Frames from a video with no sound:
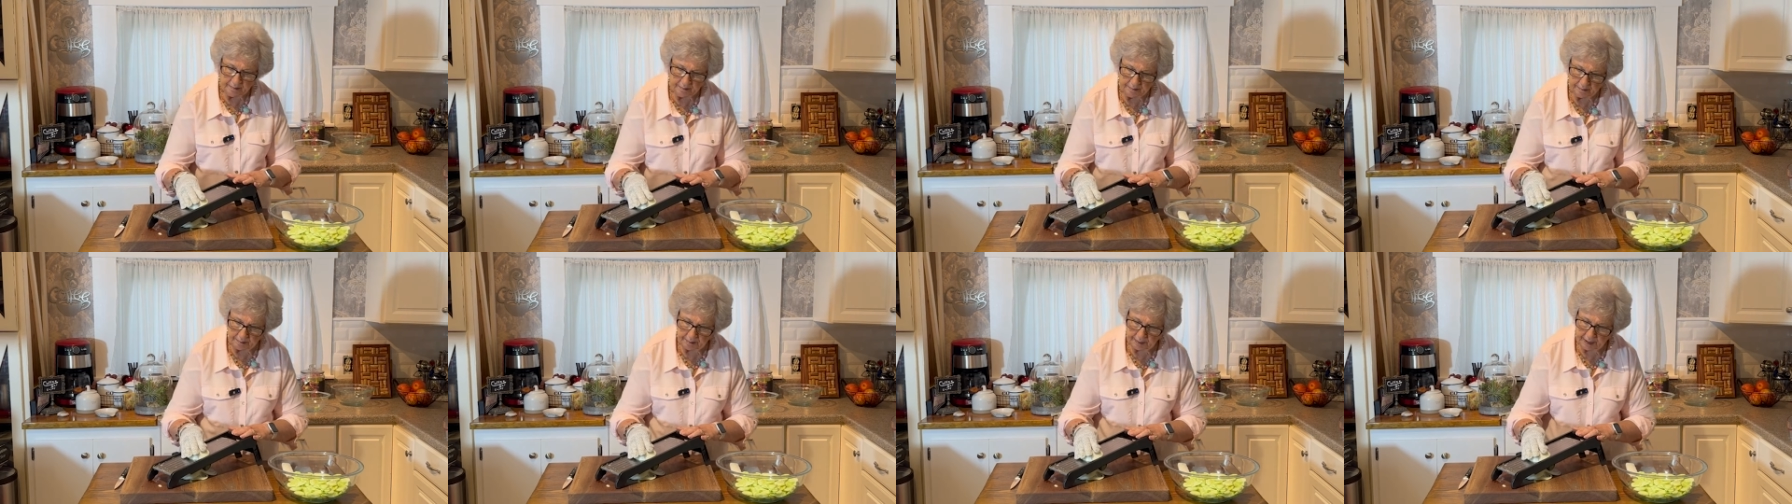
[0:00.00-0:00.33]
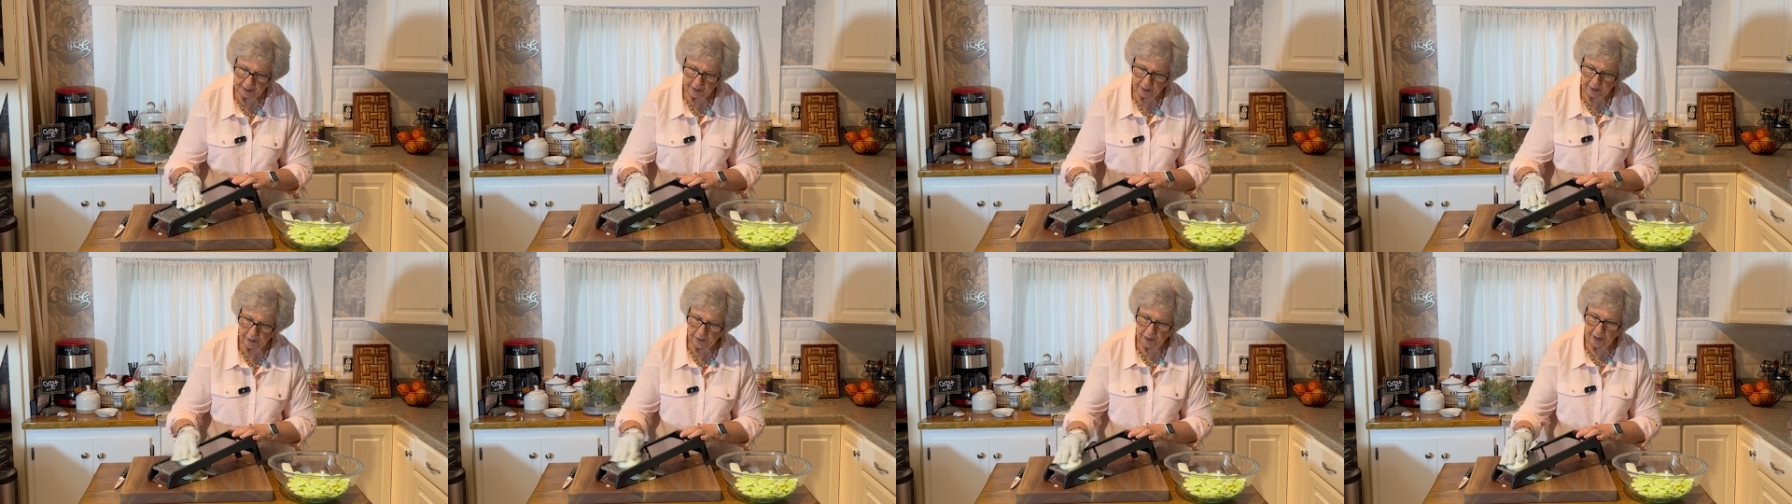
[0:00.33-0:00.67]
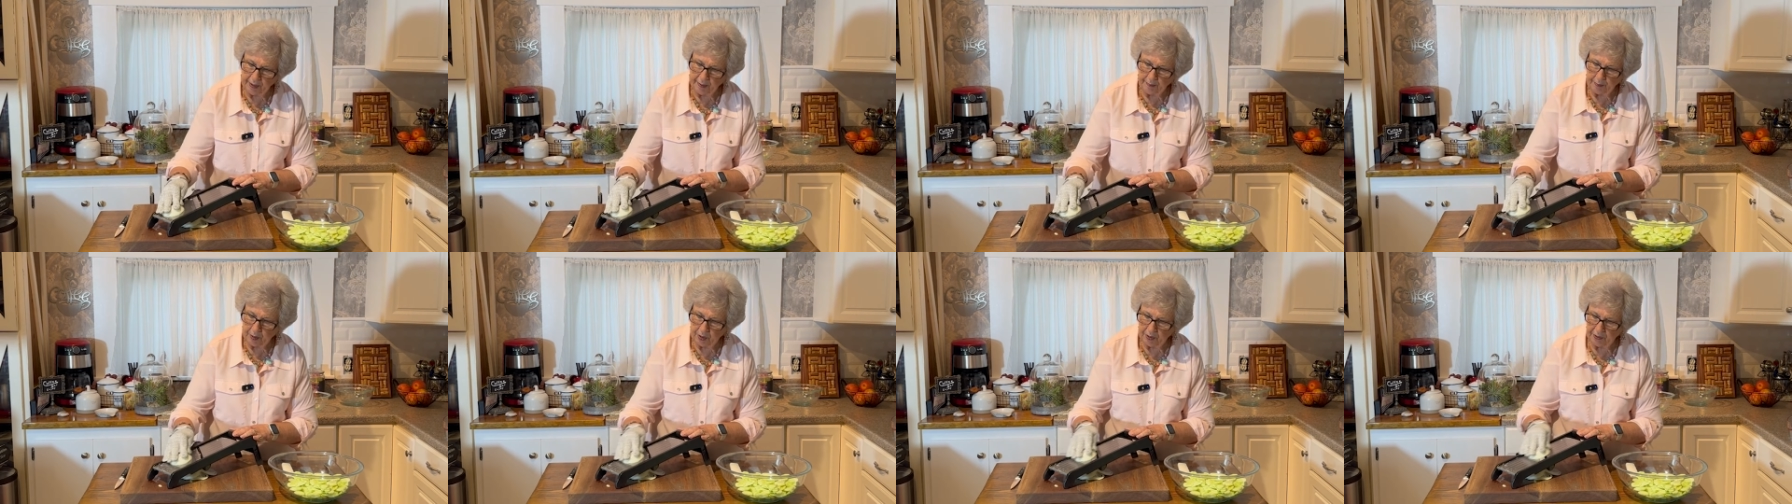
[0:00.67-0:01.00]
my
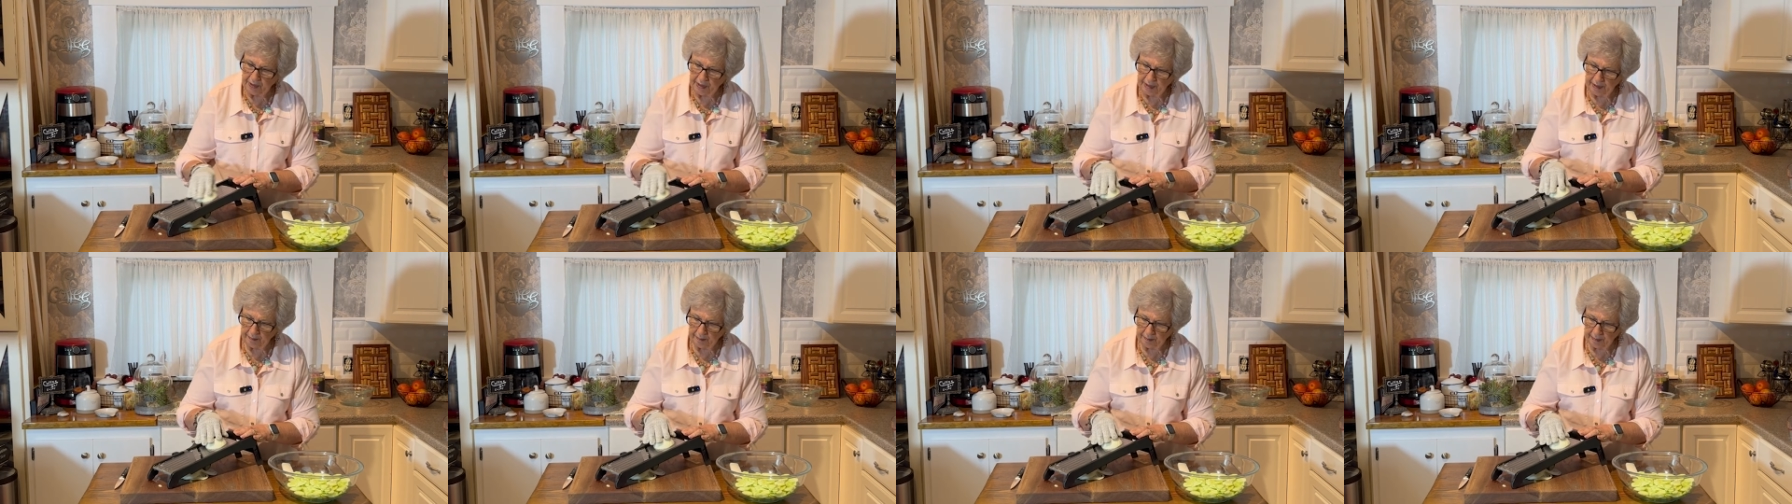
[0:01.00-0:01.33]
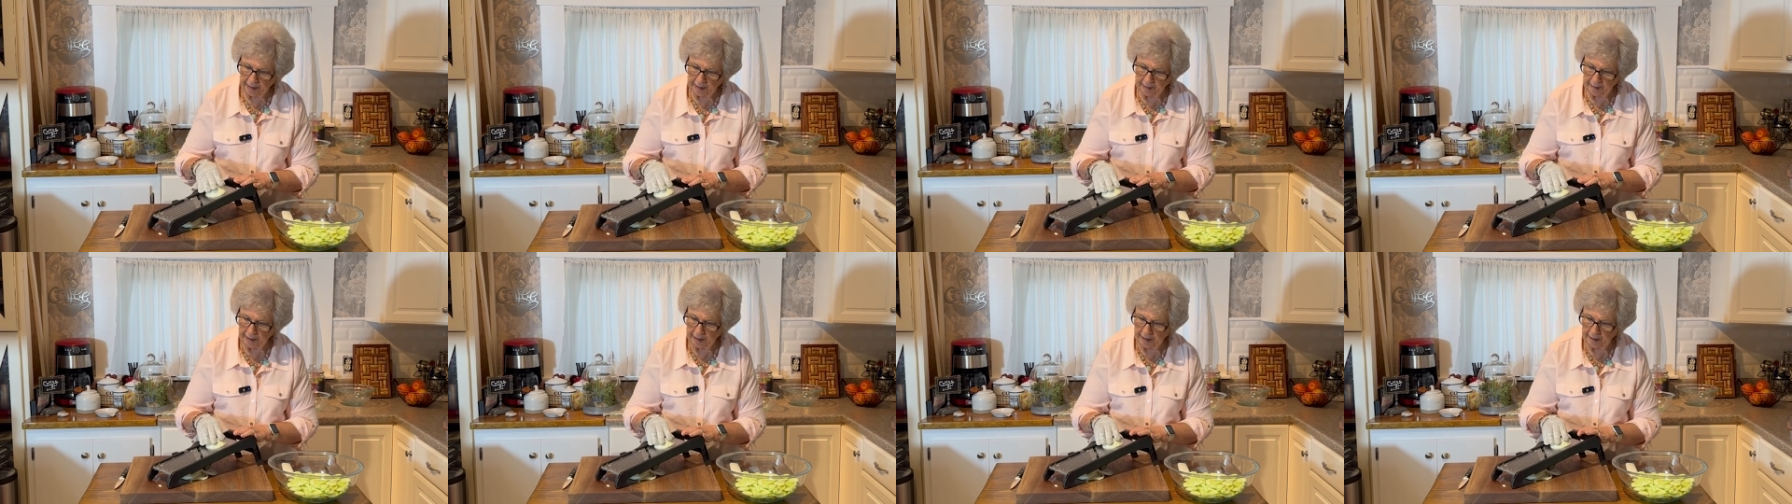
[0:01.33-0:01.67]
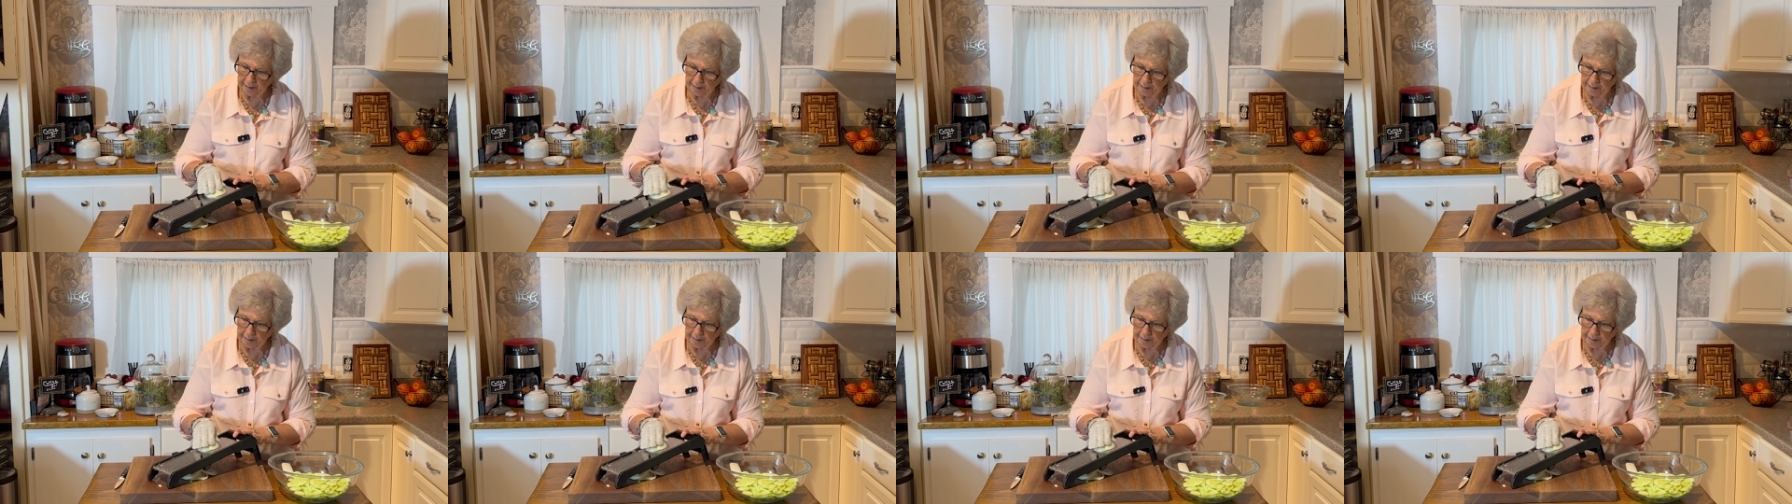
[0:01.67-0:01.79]
grandma and my